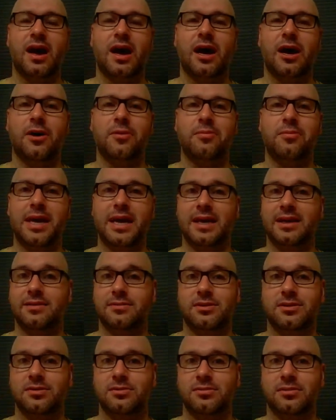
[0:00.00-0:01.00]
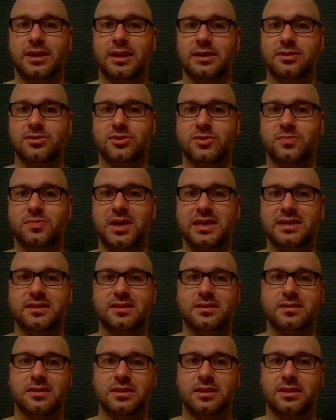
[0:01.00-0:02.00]
and you can just
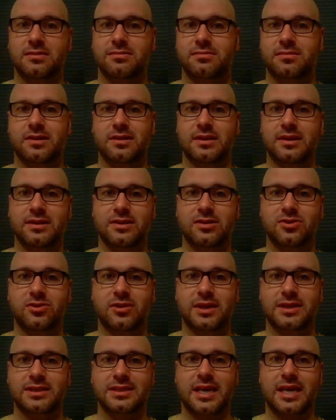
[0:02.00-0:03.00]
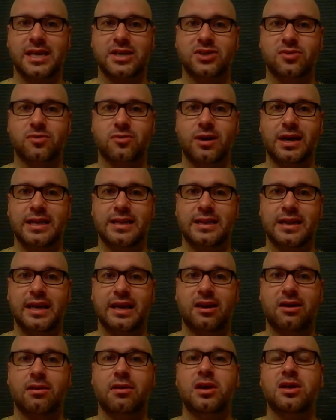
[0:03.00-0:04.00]
basically get the transaction right
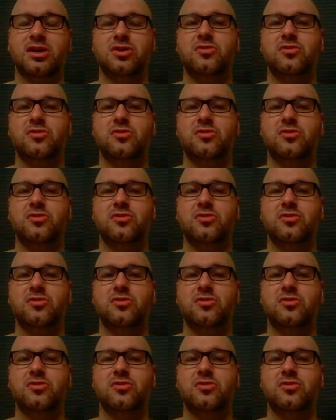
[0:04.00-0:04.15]
there.